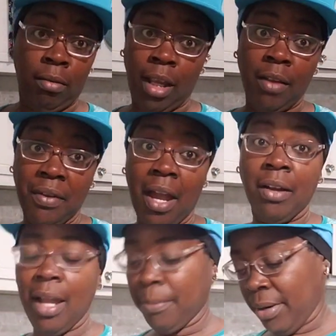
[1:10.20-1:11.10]
if
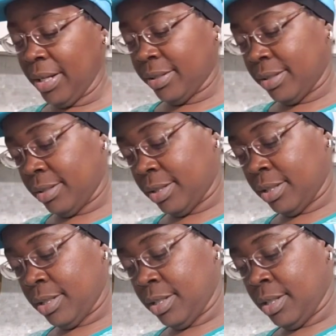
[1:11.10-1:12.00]
y'all got braces,
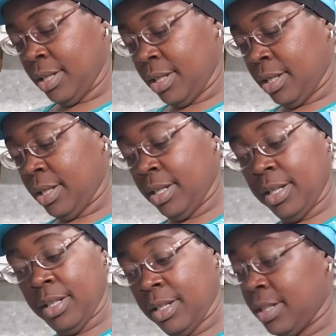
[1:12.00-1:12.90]

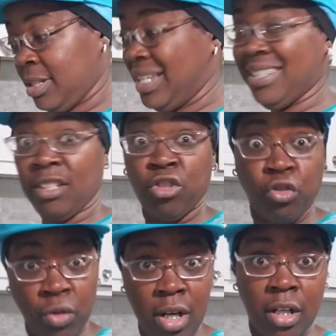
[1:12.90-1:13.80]
honey, it's a
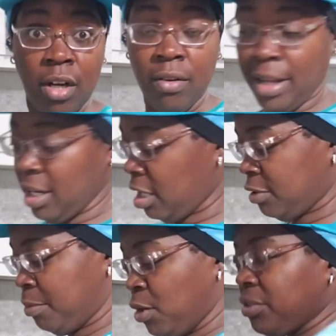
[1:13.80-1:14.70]
struggle, okay?
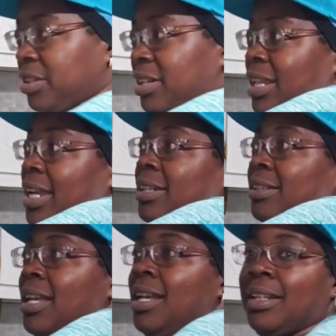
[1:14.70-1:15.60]
Because most of the
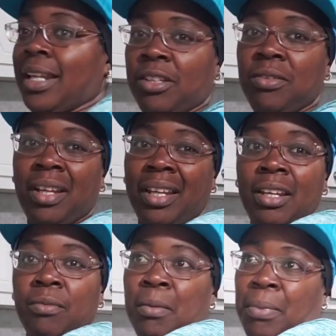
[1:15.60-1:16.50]
things that you can
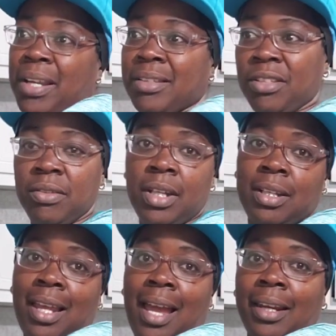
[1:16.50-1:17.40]
eat with braces, you
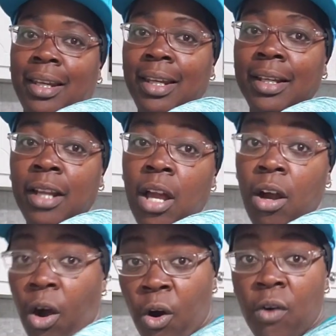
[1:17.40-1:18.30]
get tired of eating
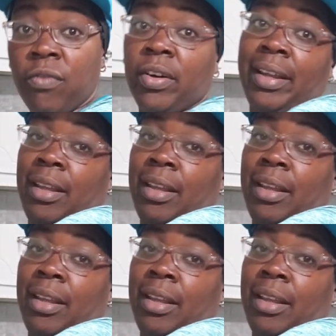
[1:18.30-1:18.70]
over